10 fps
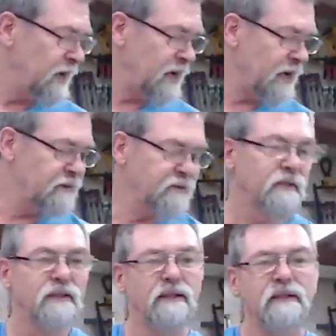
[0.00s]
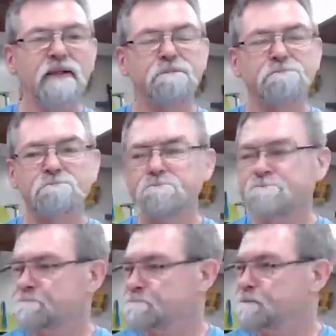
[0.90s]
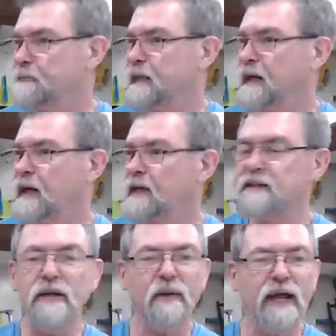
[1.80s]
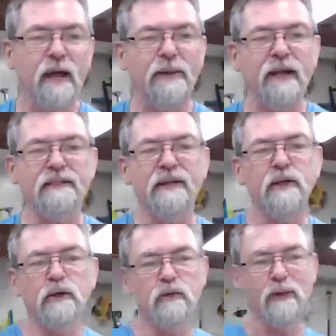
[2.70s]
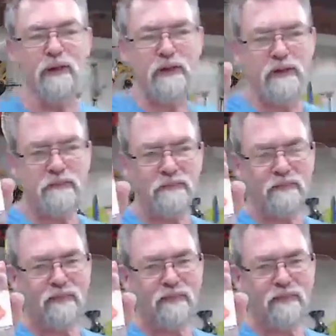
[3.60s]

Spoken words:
And I'll tell you what, how about I tell you who's won this?